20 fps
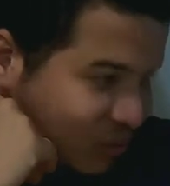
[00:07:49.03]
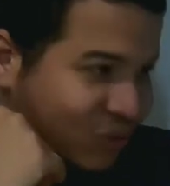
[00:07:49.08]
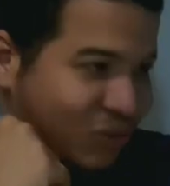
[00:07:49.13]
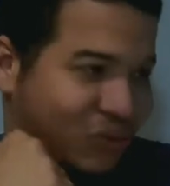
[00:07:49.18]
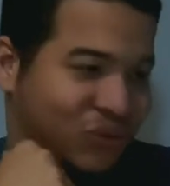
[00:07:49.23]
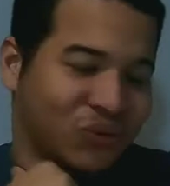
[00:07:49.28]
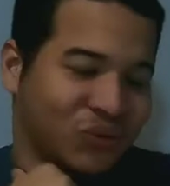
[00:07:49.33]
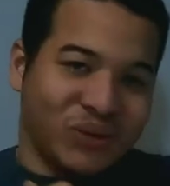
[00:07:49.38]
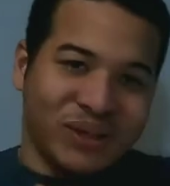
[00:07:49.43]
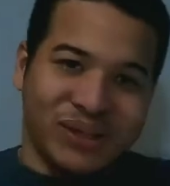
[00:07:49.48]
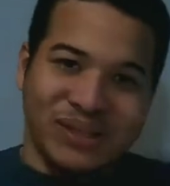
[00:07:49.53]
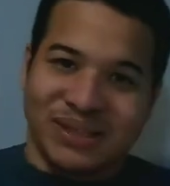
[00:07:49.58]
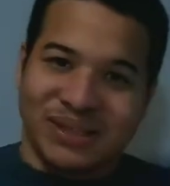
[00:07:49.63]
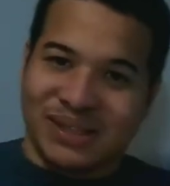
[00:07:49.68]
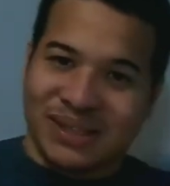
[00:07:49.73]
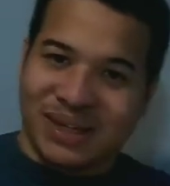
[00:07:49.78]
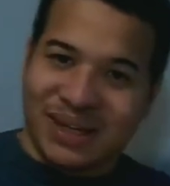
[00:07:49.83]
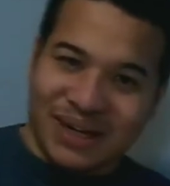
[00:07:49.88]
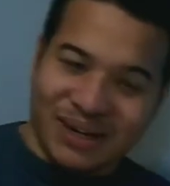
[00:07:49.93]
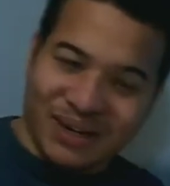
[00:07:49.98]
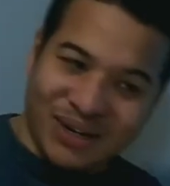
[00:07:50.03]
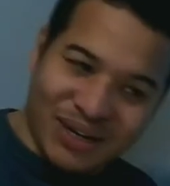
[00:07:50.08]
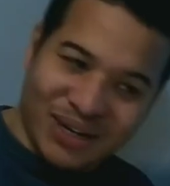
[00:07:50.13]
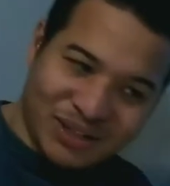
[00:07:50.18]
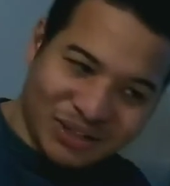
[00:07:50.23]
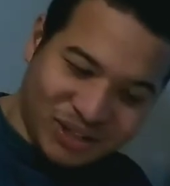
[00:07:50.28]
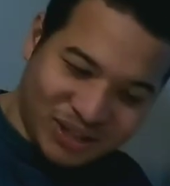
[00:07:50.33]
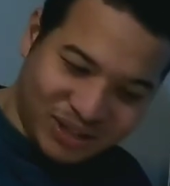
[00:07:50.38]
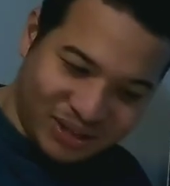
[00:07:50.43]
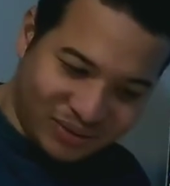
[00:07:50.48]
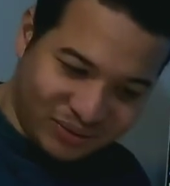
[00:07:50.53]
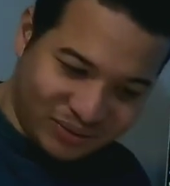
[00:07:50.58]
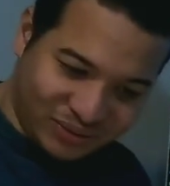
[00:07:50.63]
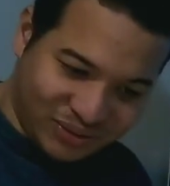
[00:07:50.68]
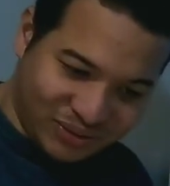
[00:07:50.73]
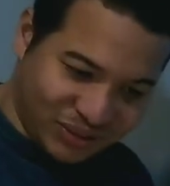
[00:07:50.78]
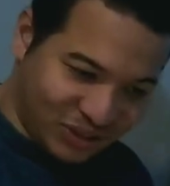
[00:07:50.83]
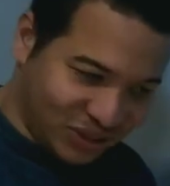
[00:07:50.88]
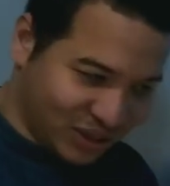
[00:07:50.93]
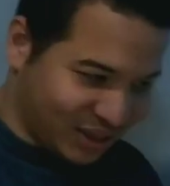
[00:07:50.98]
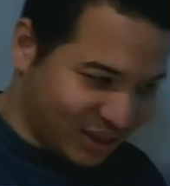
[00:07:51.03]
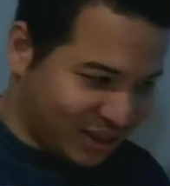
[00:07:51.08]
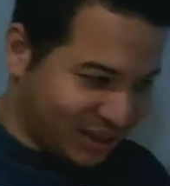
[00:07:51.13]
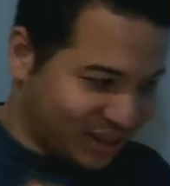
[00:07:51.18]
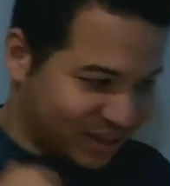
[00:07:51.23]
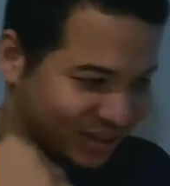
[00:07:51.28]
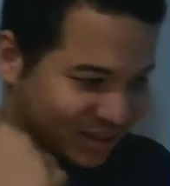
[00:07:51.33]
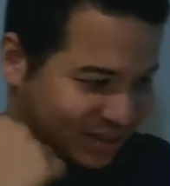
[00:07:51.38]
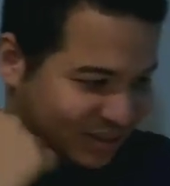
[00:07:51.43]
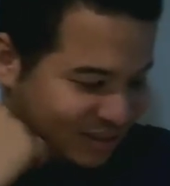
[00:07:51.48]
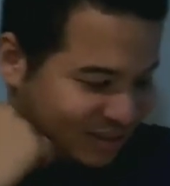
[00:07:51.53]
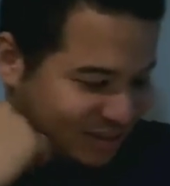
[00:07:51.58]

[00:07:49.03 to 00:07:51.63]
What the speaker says: Oh, listen to that hard drive struggling.